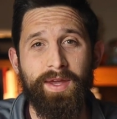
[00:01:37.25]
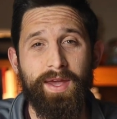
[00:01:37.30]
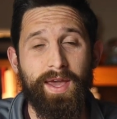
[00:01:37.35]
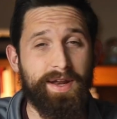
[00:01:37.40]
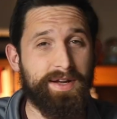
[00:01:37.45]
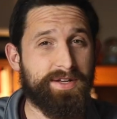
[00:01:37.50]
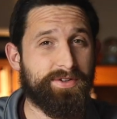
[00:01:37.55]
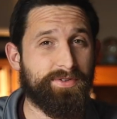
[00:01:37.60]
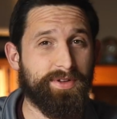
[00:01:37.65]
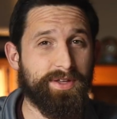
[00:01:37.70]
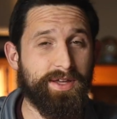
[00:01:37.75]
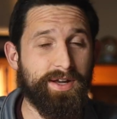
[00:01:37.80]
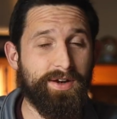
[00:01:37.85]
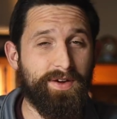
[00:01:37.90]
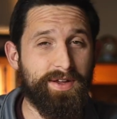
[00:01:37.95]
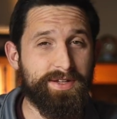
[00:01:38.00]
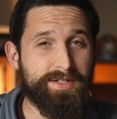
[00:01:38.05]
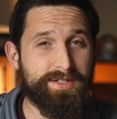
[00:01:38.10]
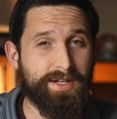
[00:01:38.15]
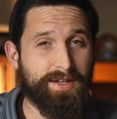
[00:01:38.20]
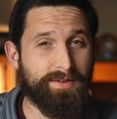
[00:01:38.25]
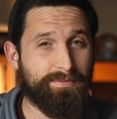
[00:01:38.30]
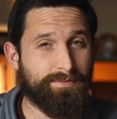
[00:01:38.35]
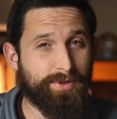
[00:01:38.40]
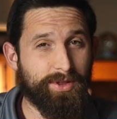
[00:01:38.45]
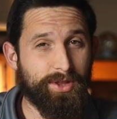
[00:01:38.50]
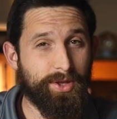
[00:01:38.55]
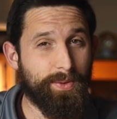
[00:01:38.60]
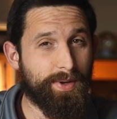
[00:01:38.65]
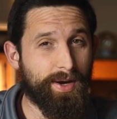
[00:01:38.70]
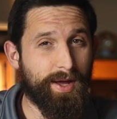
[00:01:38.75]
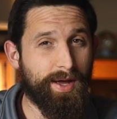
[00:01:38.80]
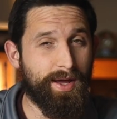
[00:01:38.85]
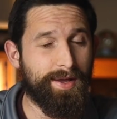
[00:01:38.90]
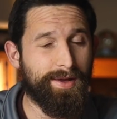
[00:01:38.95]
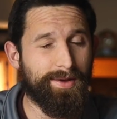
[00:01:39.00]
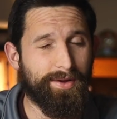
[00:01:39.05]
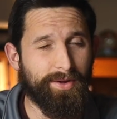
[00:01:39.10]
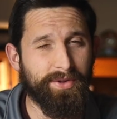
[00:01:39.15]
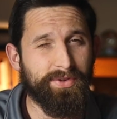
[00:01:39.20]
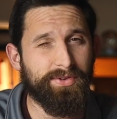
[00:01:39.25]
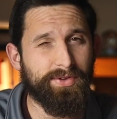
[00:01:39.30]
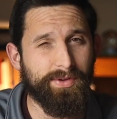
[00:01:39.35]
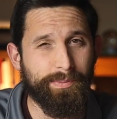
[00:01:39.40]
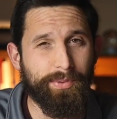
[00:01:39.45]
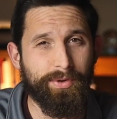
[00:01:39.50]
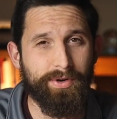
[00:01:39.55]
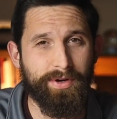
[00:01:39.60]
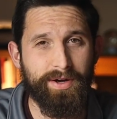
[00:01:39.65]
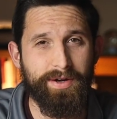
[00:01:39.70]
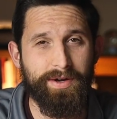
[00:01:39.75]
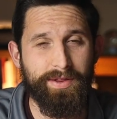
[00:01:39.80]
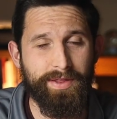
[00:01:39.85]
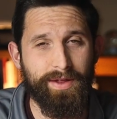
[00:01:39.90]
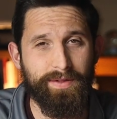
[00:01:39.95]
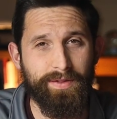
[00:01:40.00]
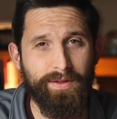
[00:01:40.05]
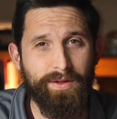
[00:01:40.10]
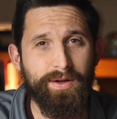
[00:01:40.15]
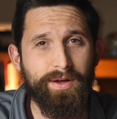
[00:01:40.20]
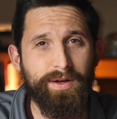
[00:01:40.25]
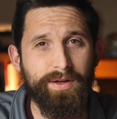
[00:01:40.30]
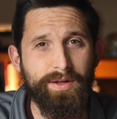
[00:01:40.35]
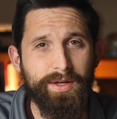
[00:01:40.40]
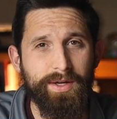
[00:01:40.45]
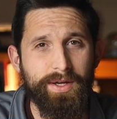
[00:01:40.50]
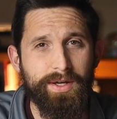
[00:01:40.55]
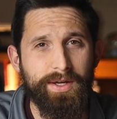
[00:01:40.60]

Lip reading: And it's really interesting. You and I, also born under that law,